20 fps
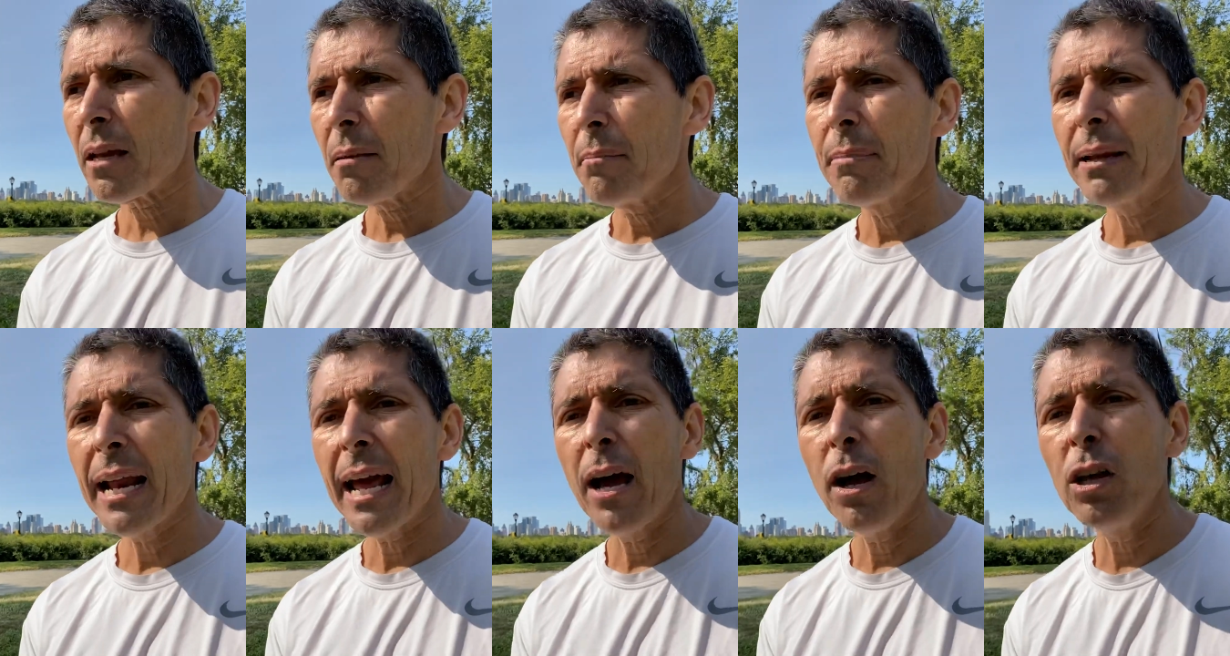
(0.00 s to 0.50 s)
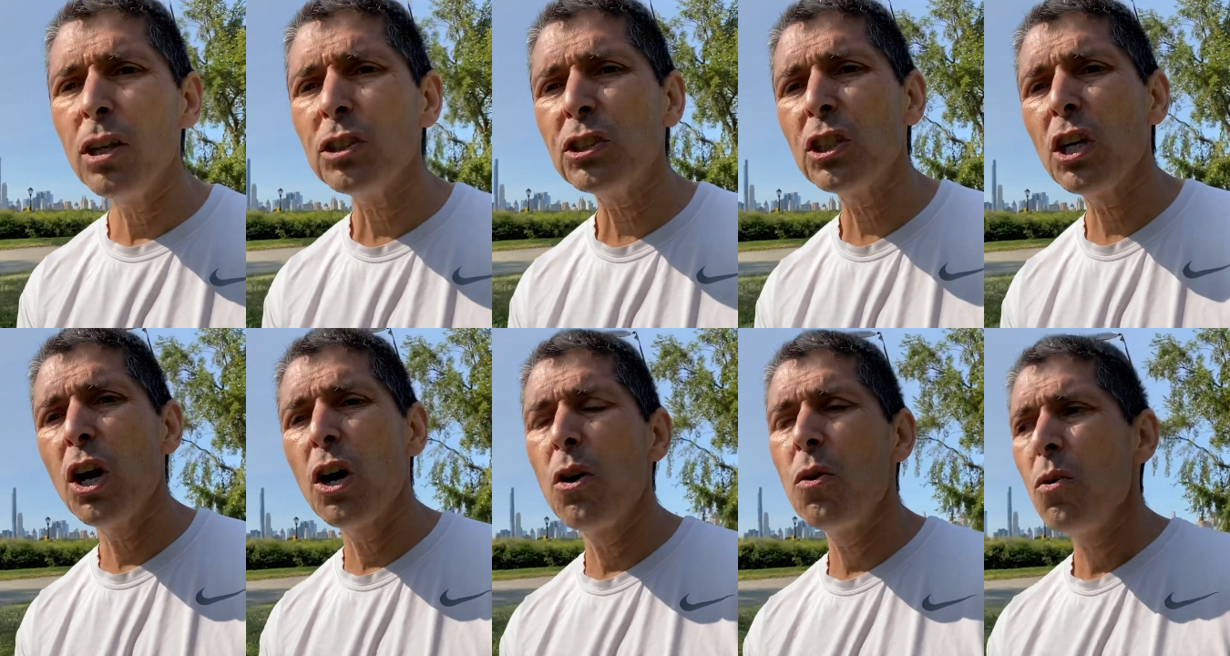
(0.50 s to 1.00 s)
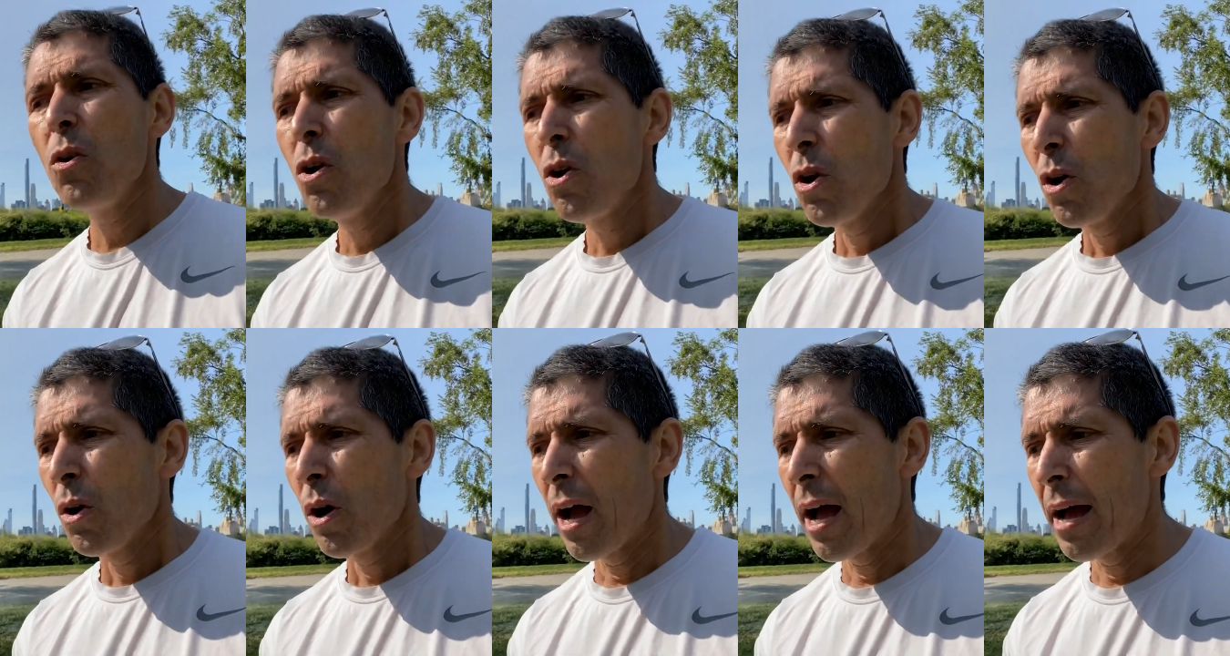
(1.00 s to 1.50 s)
But I also,
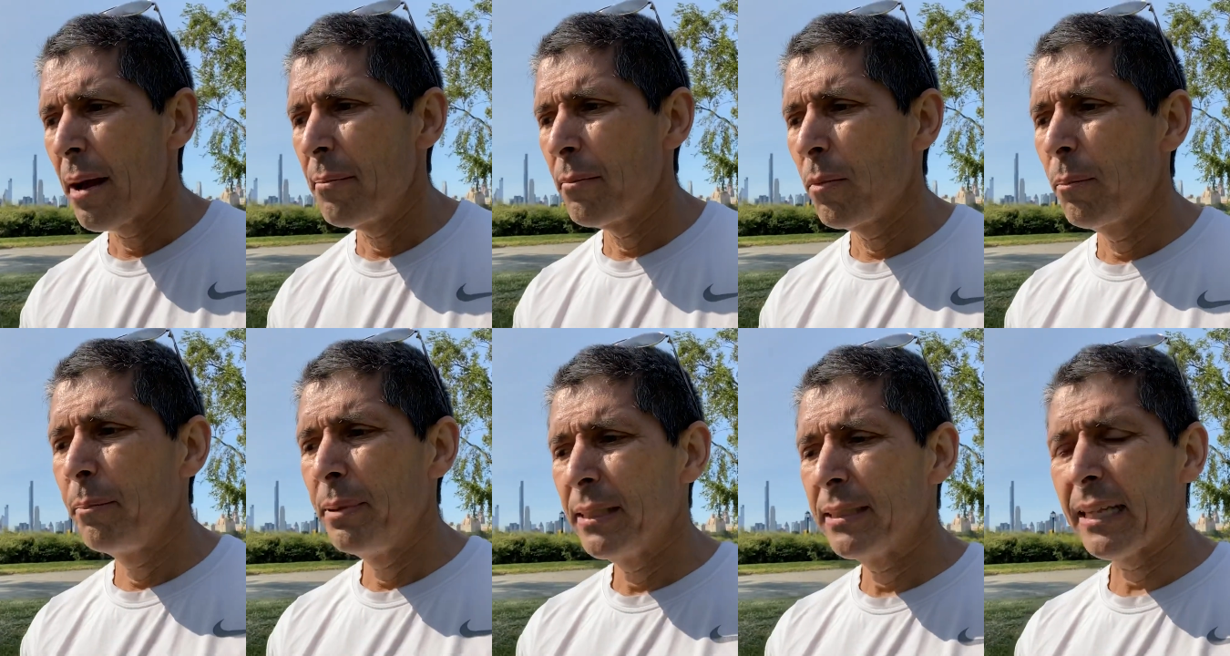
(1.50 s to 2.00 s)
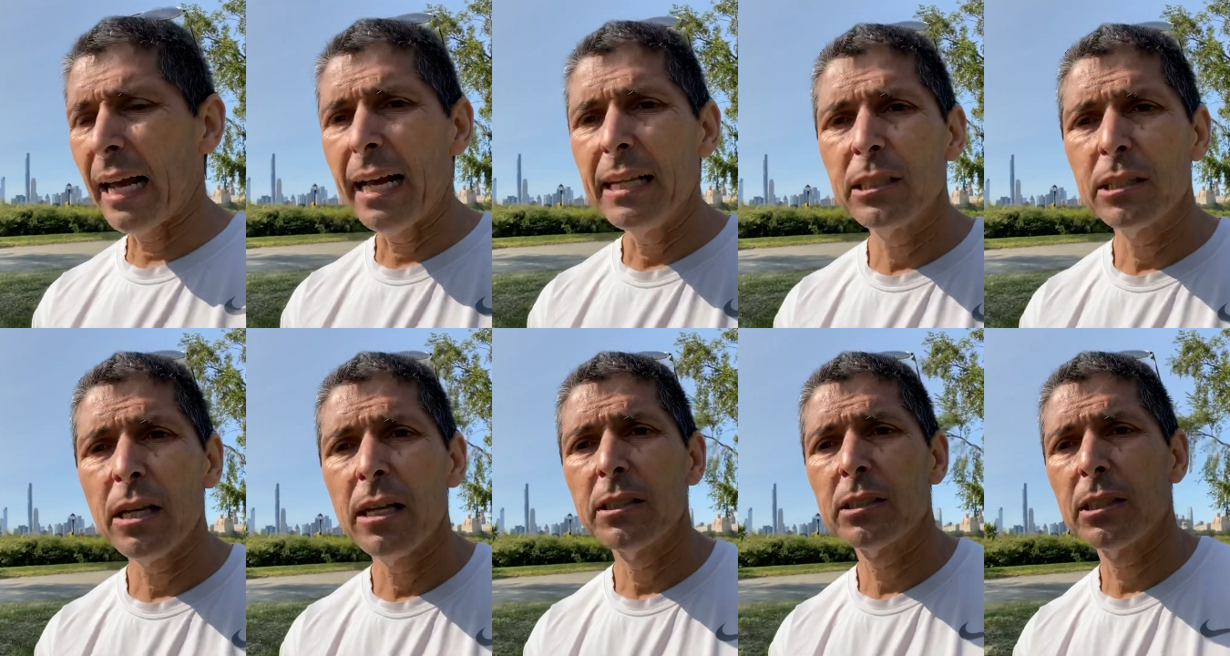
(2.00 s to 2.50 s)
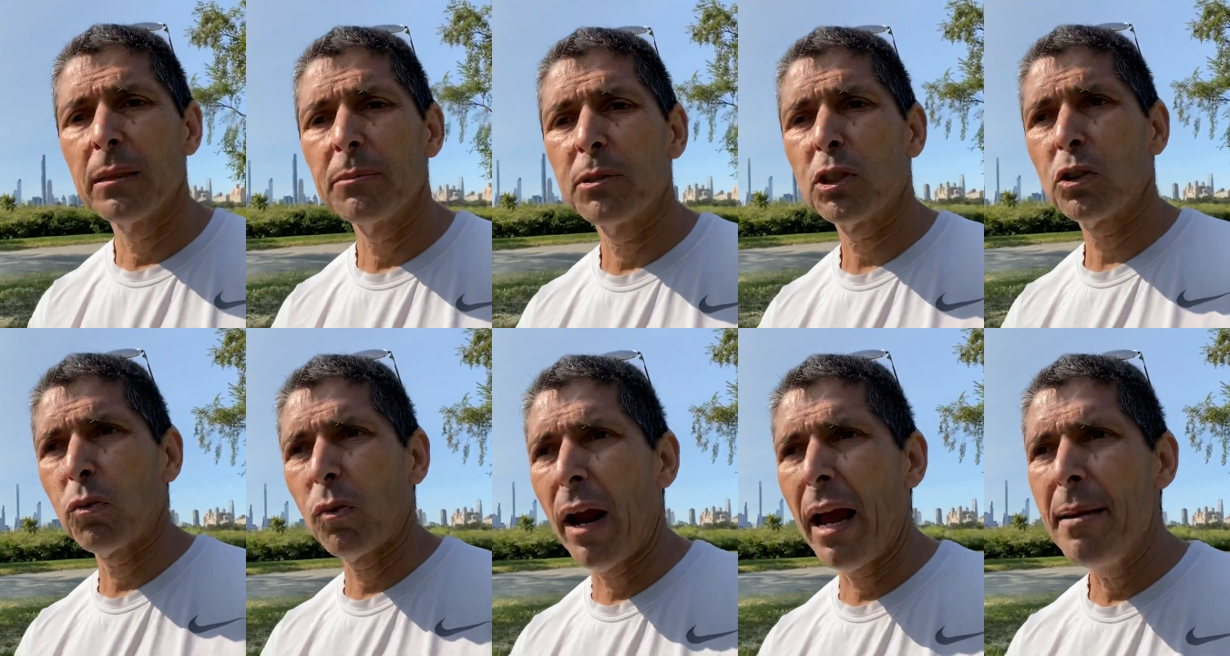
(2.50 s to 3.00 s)
um, besides
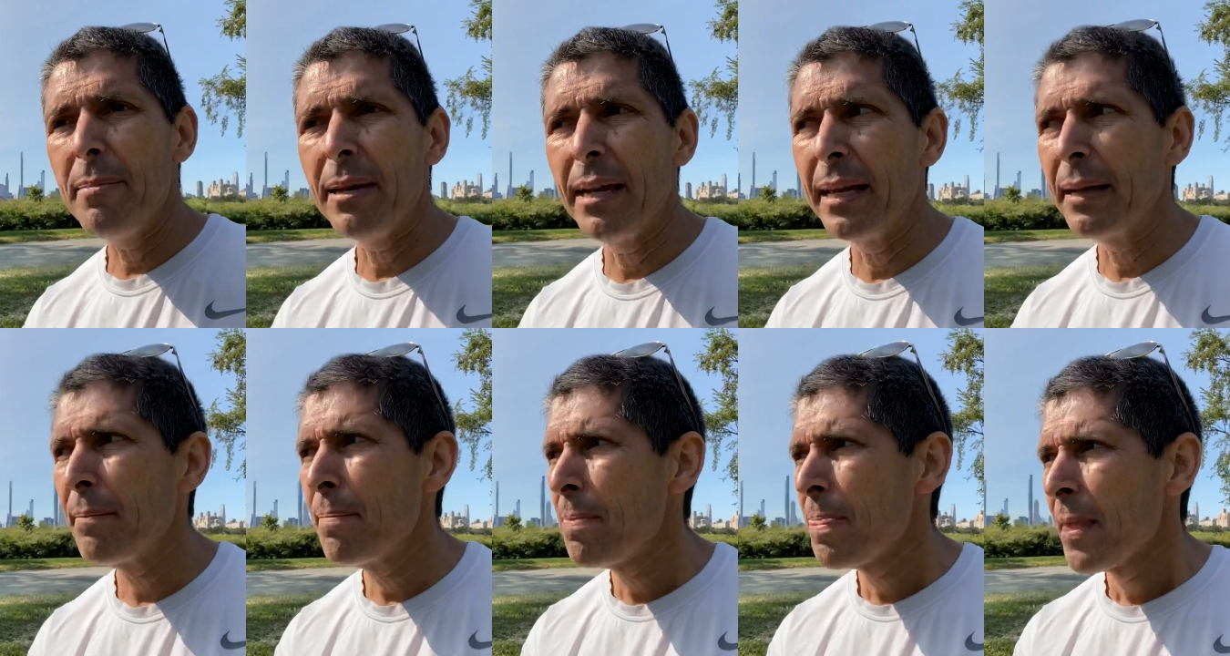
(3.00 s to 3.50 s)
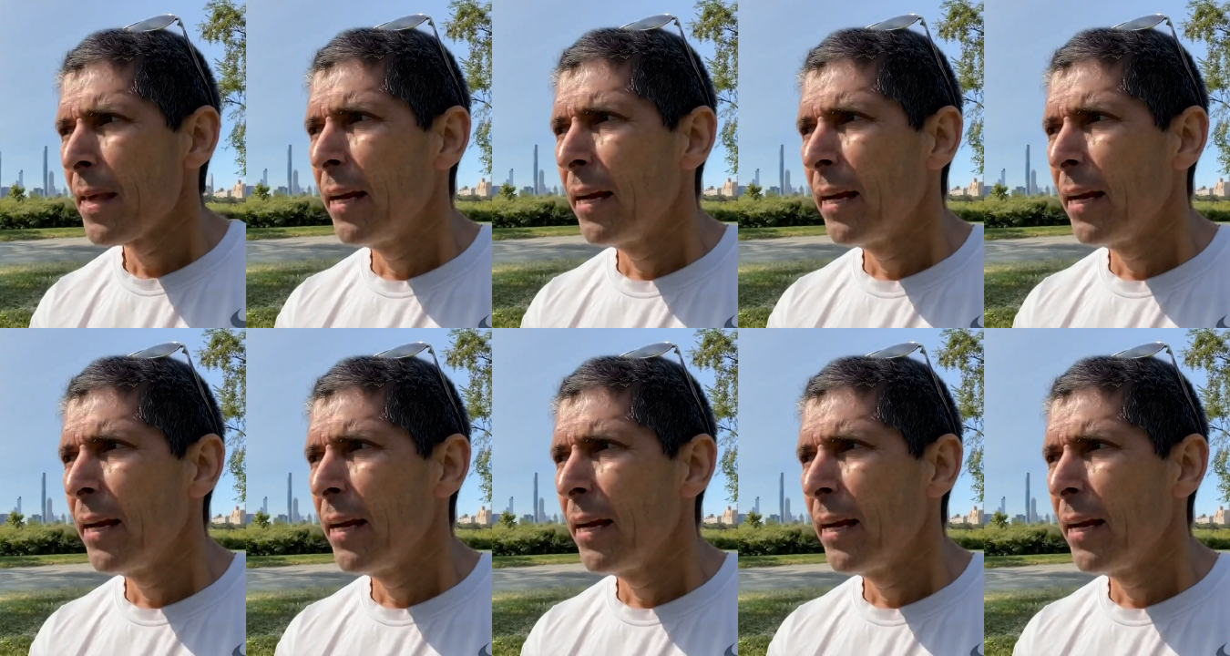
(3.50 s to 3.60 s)
subscribing